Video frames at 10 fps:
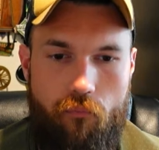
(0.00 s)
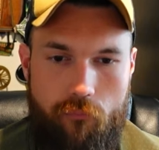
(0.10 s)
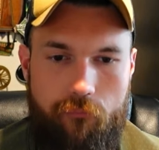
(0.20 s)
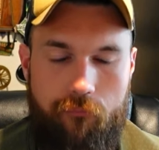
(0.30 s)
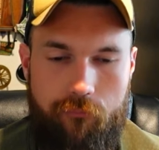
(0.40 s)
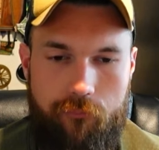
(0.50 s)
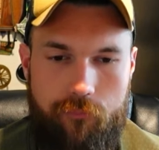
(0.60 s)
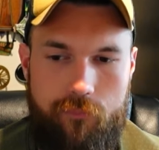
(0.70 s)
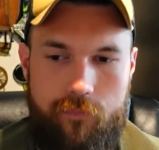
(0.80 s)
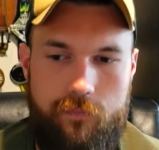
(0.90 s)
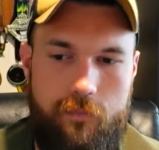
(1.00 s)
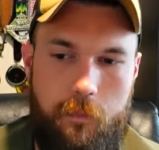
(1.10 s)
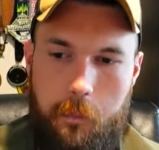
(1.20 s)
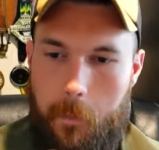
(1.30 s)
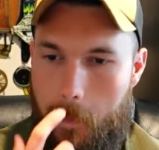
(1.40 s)

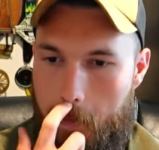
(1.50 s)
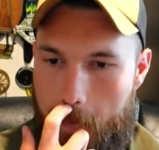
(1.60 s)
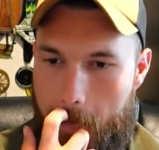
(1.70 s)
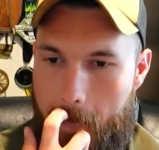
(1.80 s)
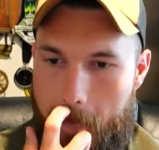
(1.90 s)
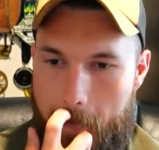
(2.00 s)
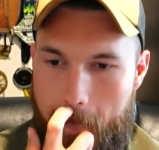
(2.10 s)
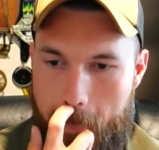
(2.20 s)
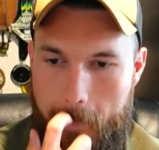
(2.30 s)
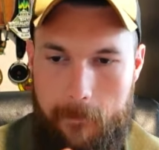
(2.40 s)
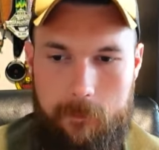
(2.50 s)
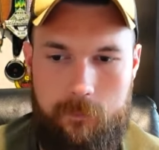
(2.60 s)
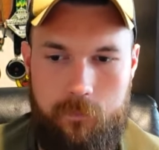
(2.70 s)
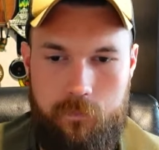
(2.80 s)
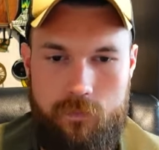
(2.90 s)

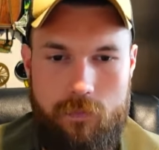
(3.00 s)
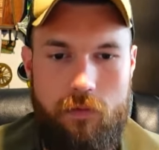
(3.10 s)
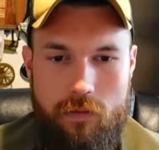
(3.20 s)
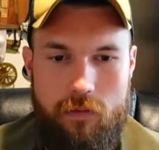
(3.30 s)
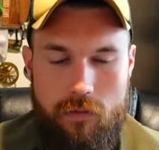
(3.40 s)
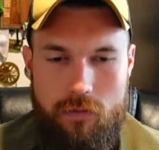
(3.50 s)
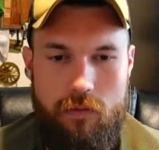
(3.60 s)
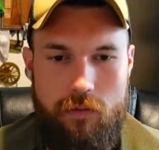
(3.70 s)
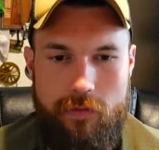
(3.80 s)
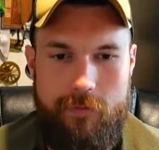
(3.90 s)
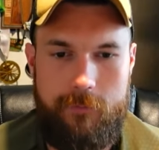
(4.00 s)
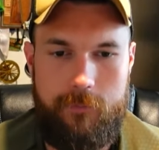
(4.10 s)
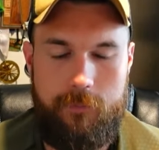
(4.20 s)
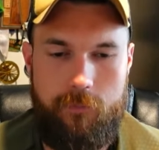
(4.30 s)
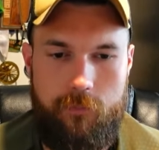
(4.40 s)

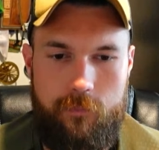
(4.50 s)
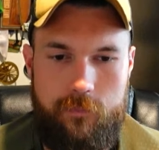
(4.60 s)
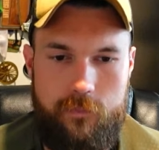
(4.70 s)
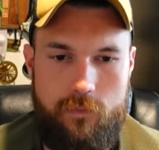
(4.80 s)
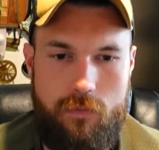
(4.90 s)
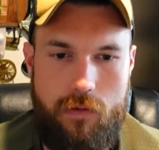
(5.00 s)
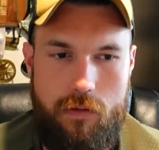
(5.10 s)
This person isn't speaking.